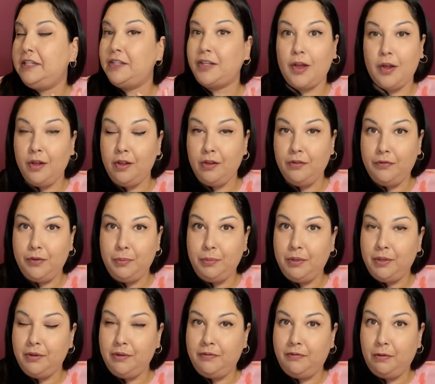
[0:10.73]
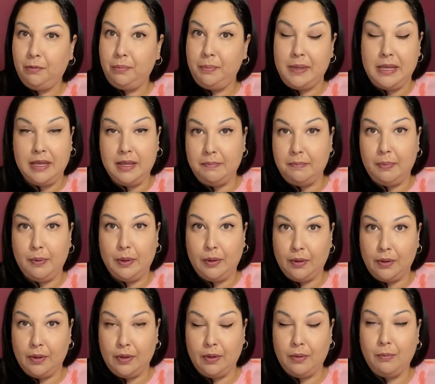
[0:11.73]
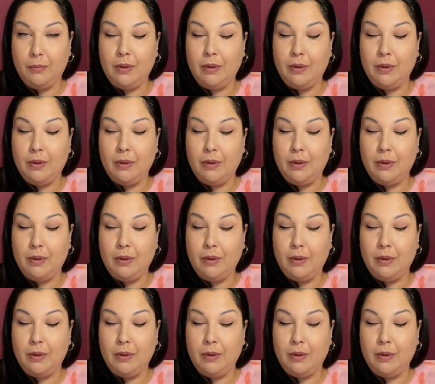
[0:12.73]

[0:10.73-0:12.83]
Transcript: all of you beautiful people.